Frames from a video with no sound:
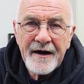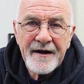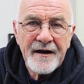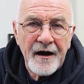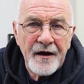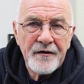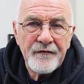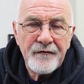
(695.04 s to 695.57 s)
I
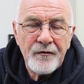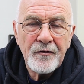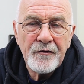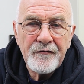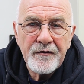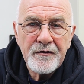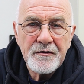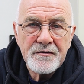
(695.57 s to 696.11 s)
can't afford
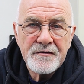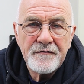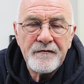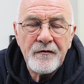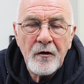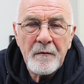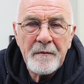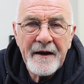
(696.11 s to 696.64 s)
for you to
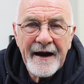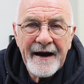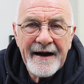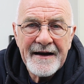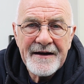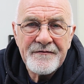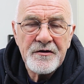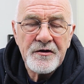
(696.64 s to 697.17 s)
fall
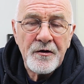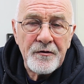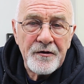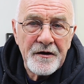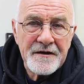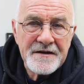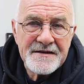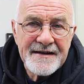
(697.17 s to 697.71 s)
behind. If you don't
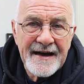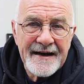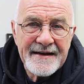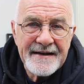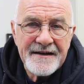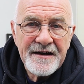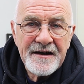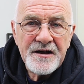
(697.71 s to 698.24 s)
understand
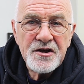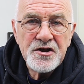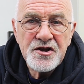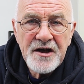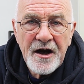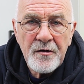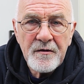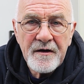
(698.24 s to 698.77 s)
it,
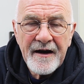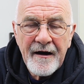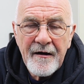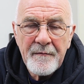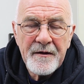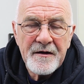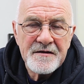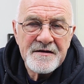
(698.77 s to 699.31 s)
shout now,
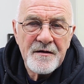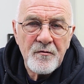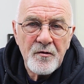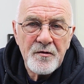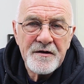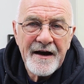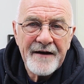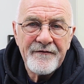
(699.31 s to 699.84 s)
because I
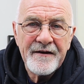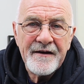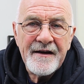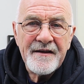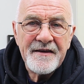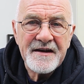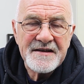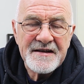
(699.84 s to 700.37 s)
won't have
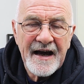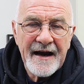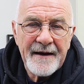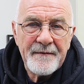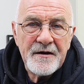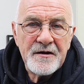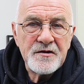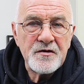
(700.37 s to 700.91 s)
the
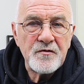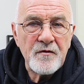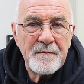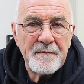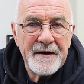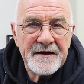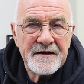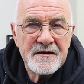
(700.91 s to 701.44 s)
time to
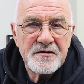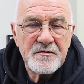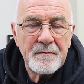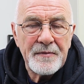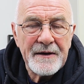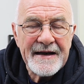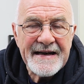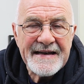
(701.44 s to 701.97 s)
repeat it. So
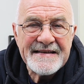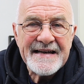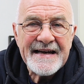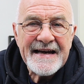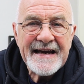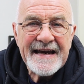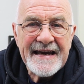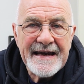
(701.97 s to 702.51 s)
please
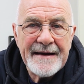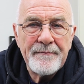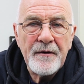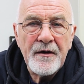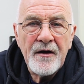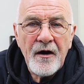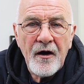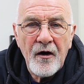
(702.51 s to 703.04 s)
keep
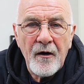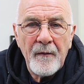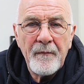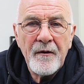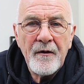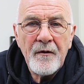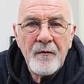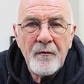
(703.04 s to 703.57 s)
up
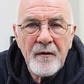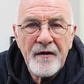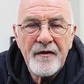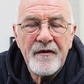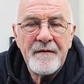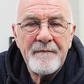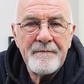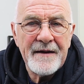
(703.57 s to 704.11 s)

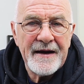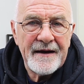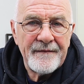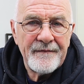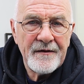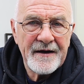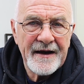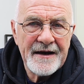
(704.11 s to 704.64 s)
with me.
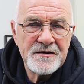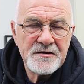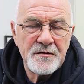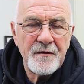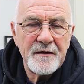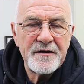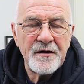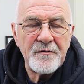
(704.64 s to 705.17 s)
Okay, so
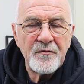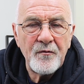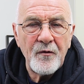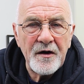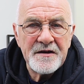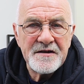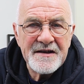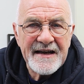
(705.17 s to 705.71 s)
when you
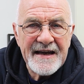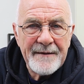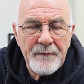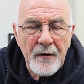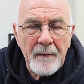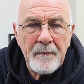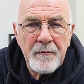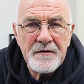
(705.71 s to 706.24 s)
want to keep
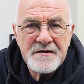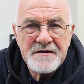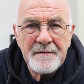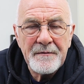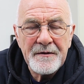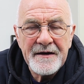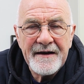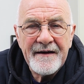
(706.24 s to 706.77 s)
up with
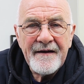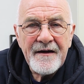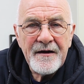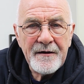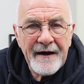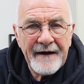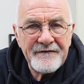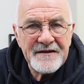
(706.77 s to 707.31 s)
somebody,
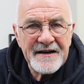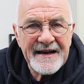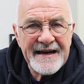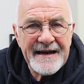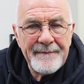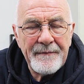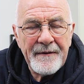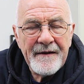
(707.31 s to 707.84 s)
you have to
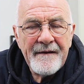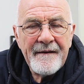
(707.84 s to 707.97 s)
keep